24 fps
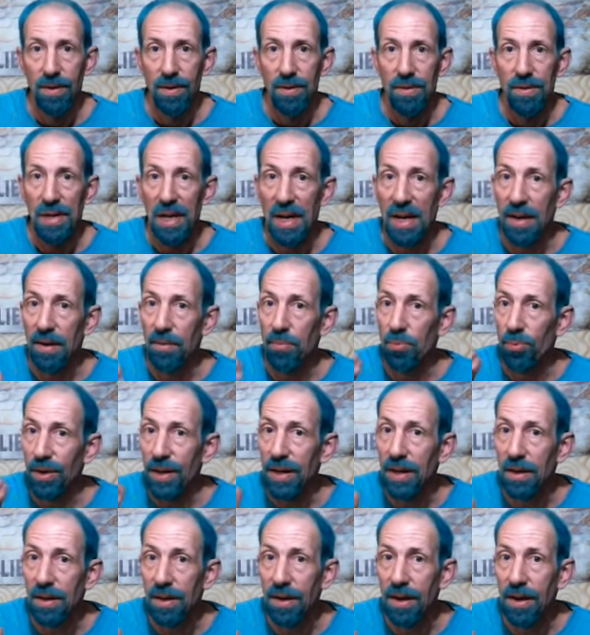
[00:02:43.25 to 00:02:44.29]
now
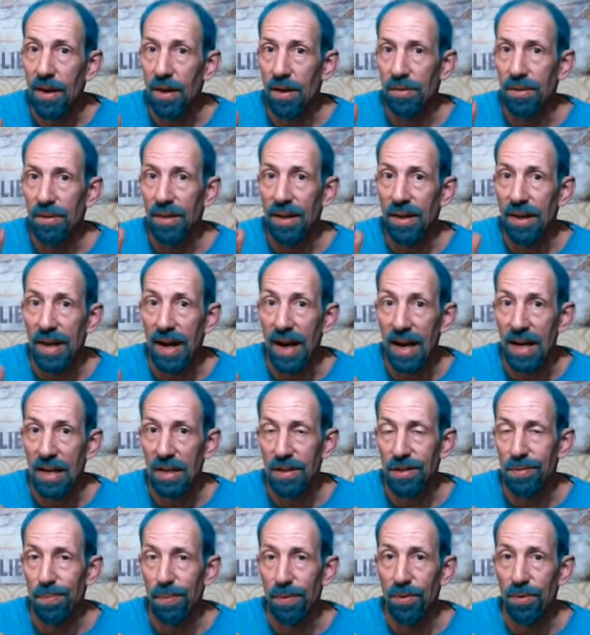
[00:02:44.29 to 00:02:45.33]
recall the
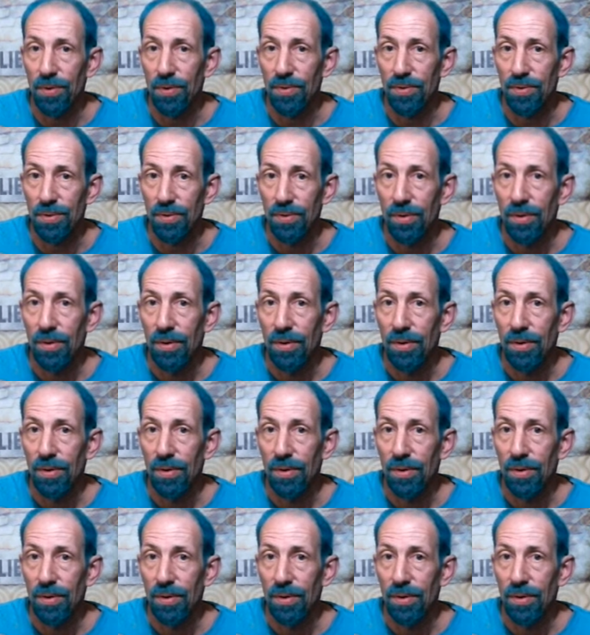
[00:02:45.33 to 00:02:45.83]
Gospels